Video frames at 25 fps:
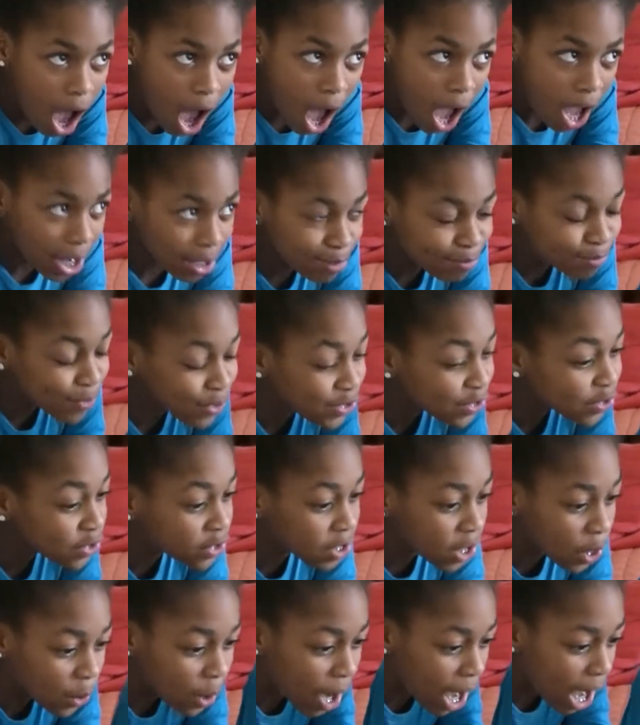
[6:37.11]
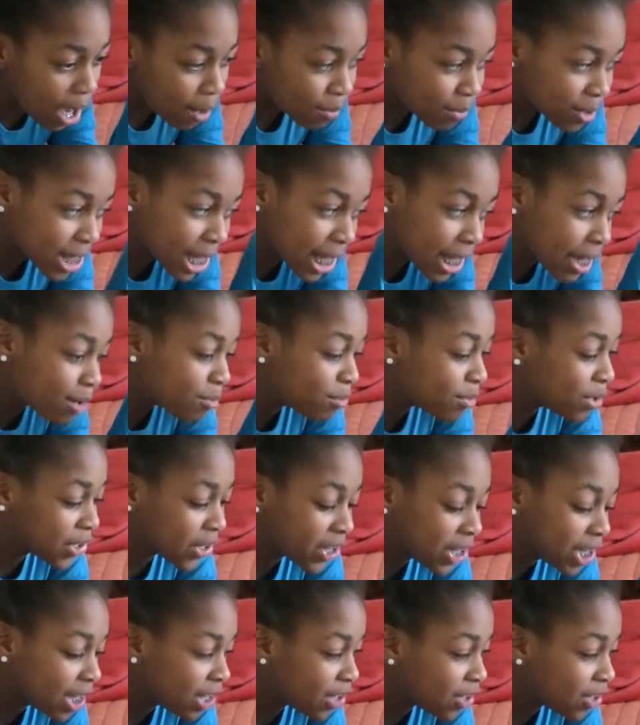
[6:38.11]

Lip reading: I'm so happy that I'm doing